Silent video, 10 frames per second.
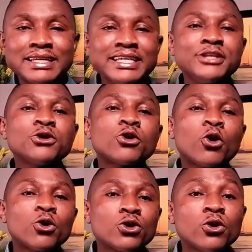lean
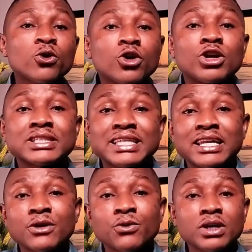not on your own
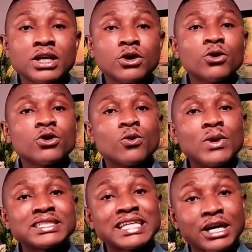understanding, in all your
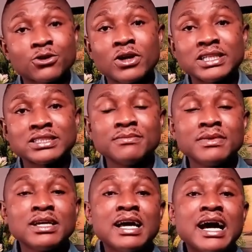ways acknowledge Him,